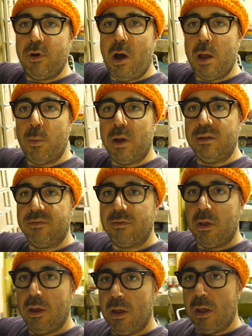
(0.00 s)
foot high ones,
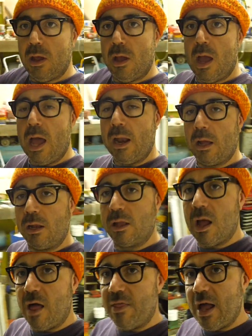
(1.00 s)
and I'm going to
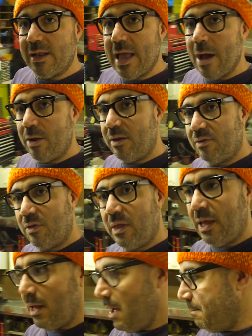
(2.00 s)
cut that down into
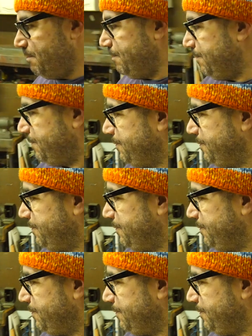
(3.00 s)
the